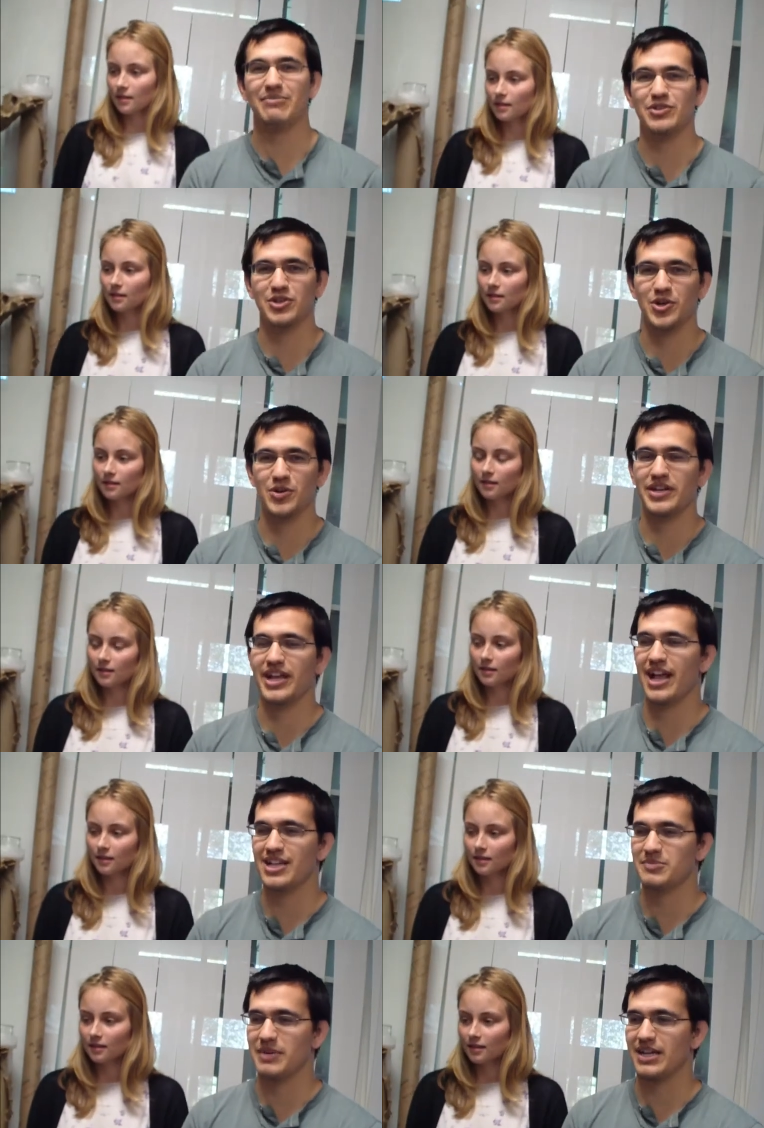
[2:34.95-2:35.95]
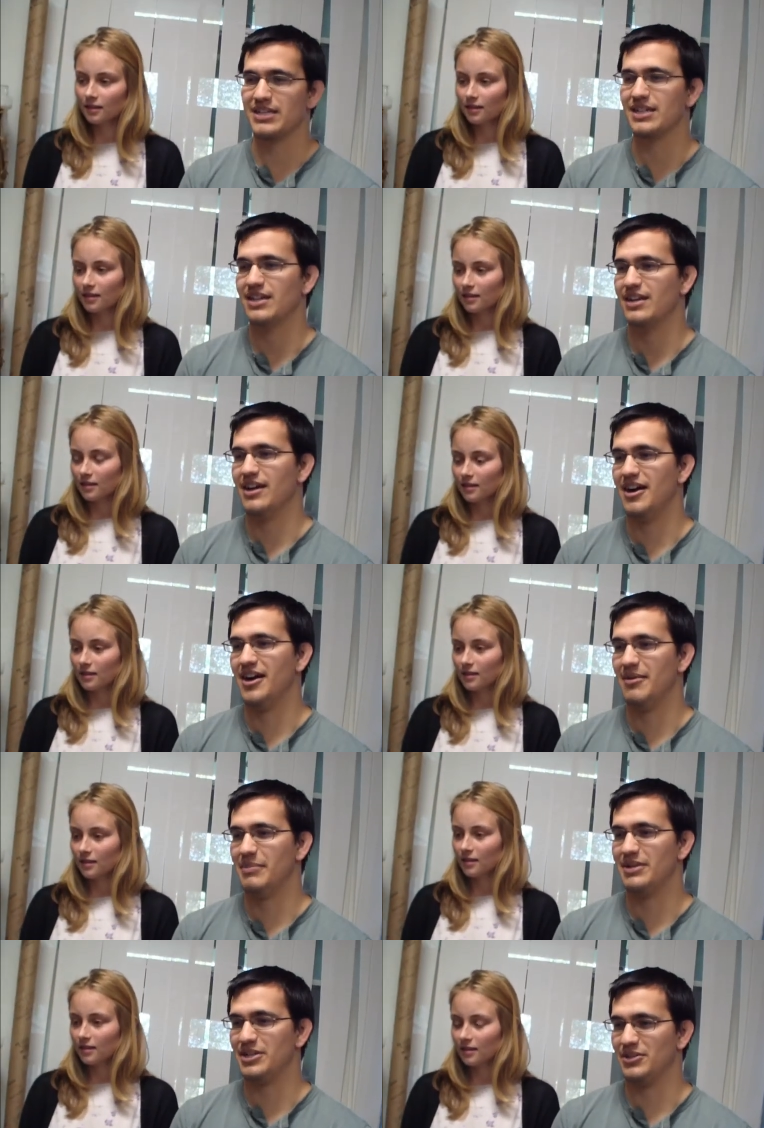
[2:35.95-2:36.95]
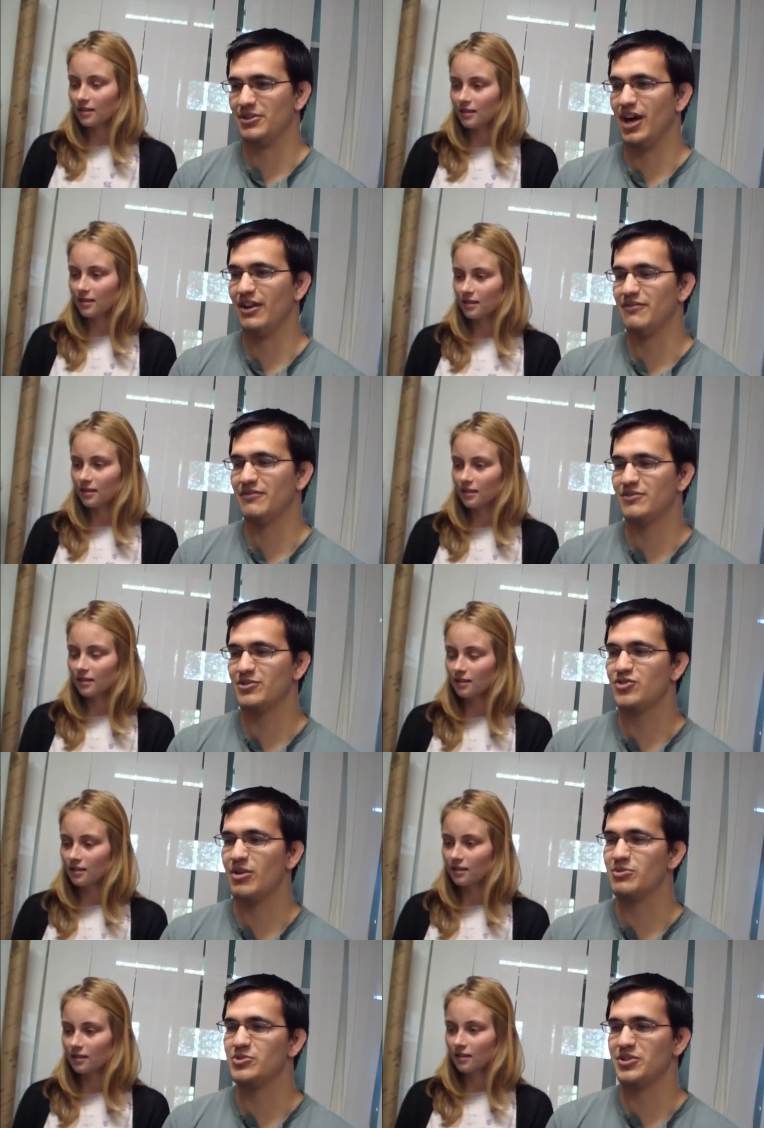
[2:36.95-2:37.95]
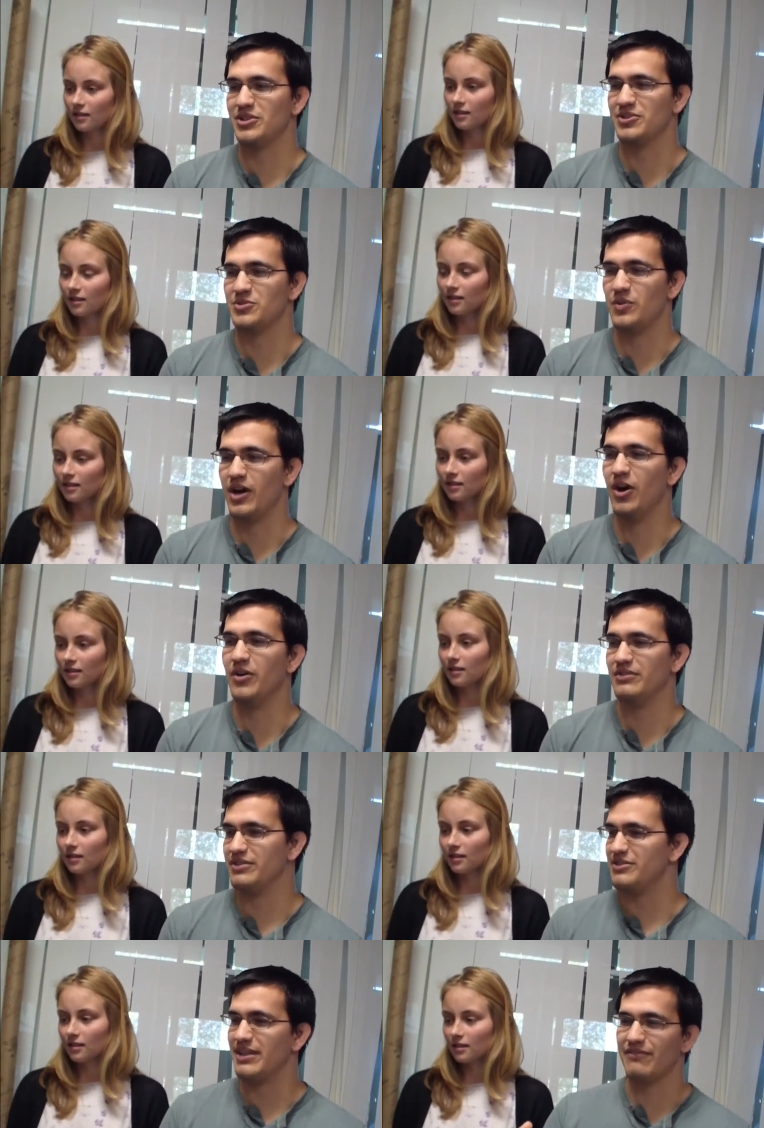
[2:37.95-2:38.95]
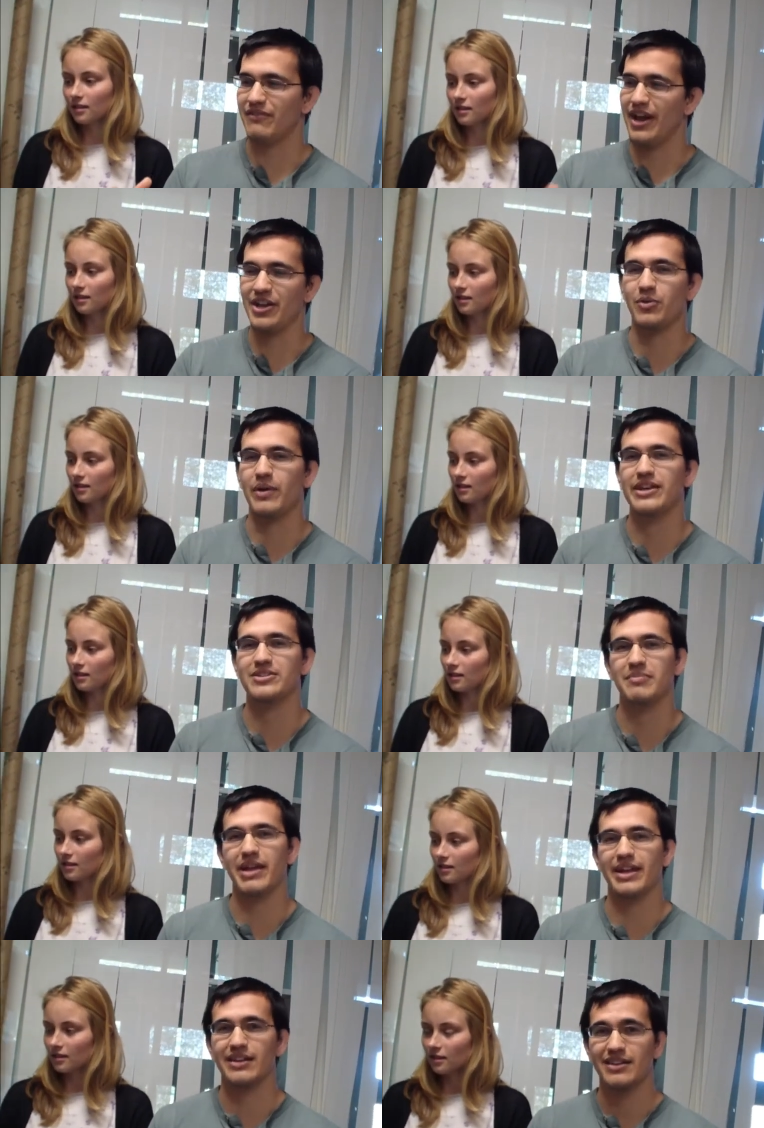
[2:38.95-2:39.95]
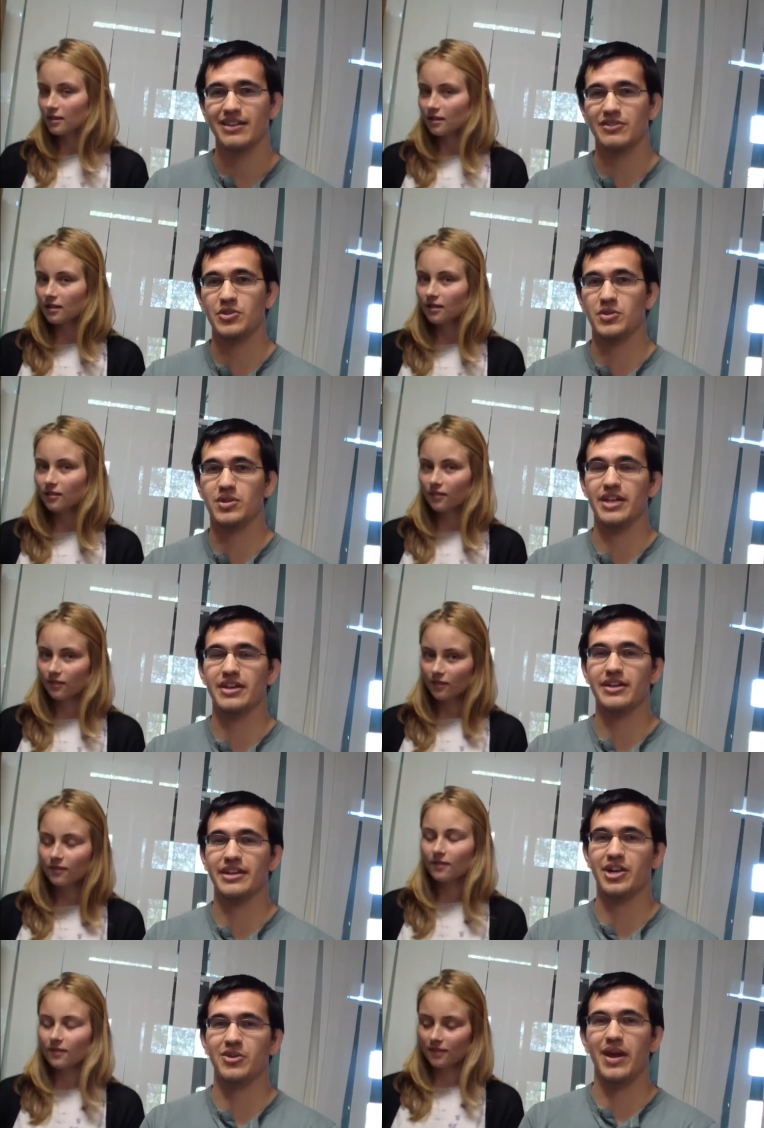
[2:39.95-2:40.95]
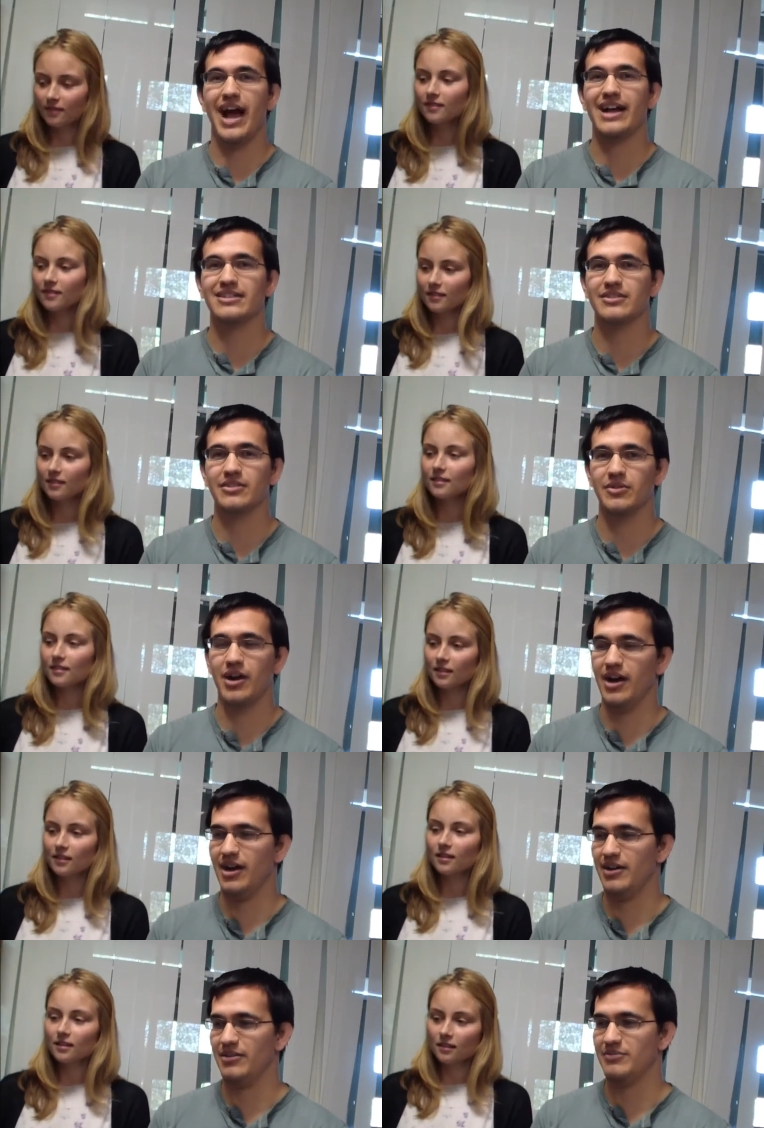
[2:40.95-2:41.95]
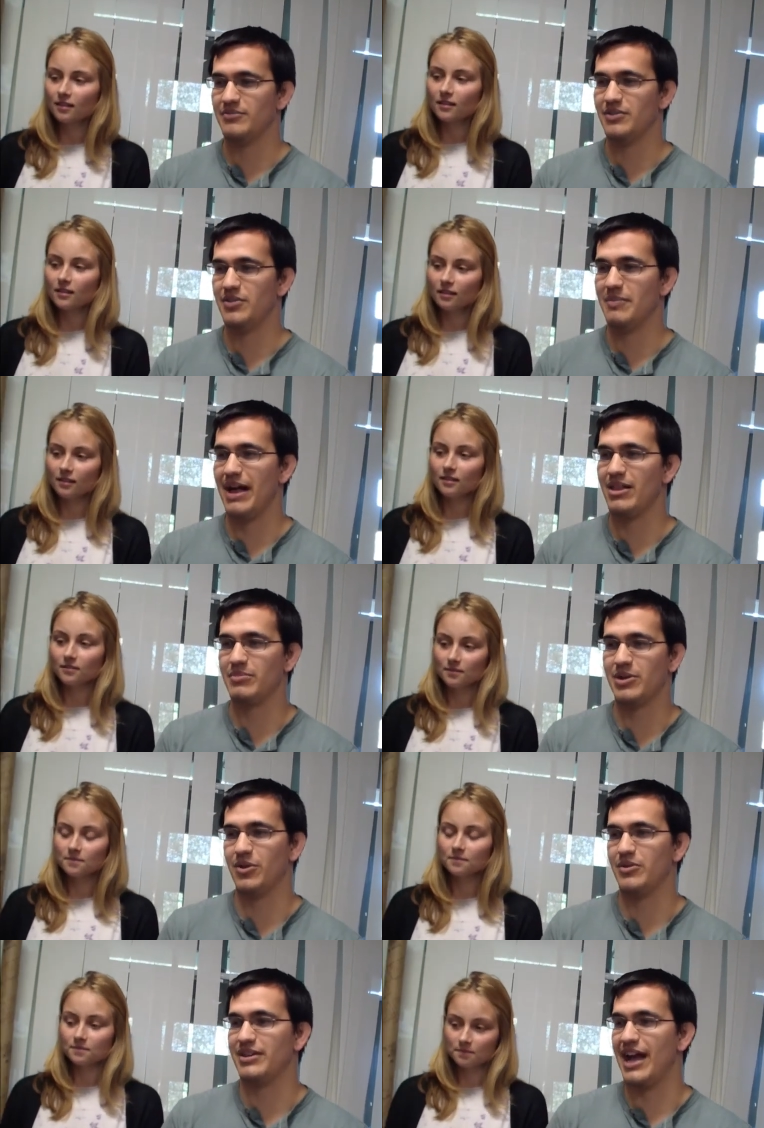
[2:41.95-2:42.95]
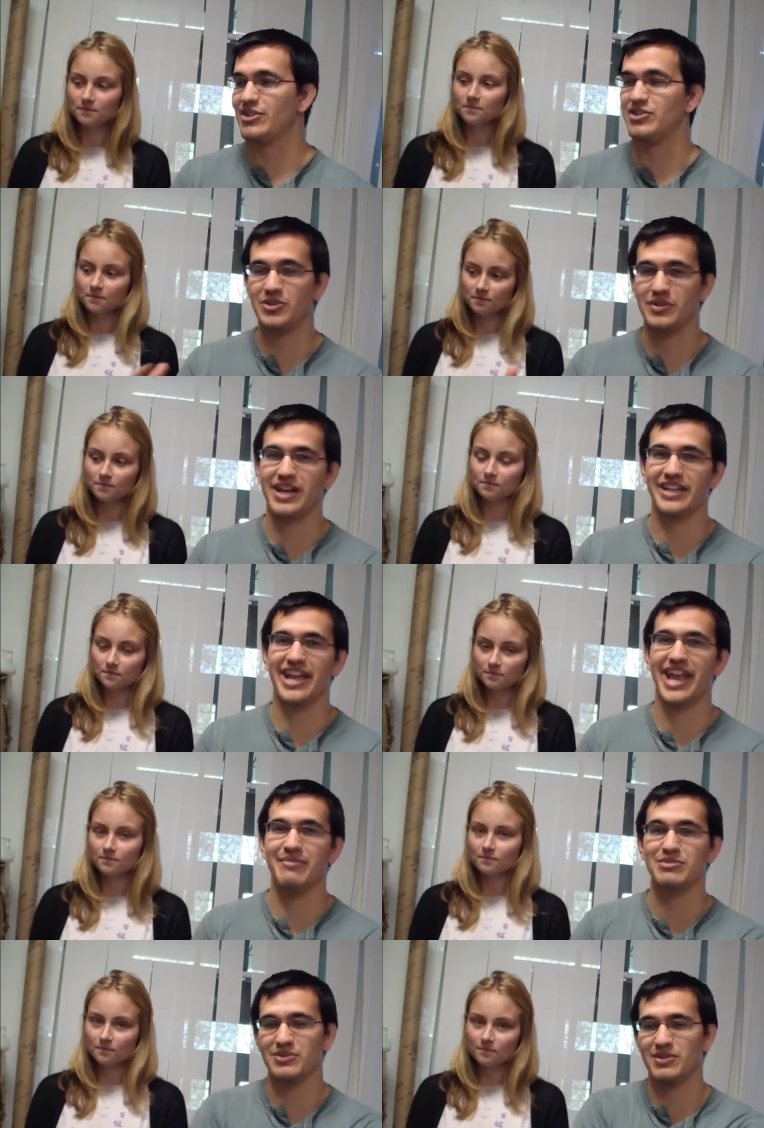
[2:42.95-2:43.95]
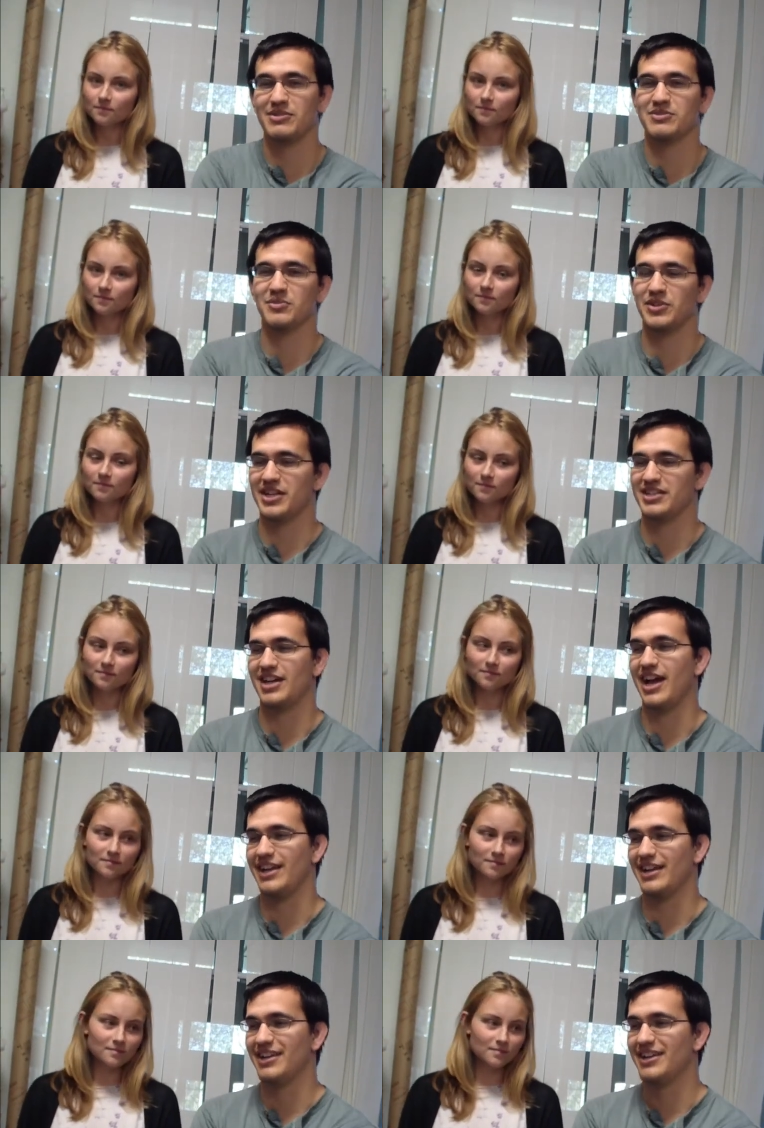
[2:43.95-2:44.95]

Speaker 1: and the coding aspect. Um, I did a lot of troubleshooting as well, and just like finding a way to make Euglena interact uh, with the MATLAB code and actually create a game. So that was really exciting.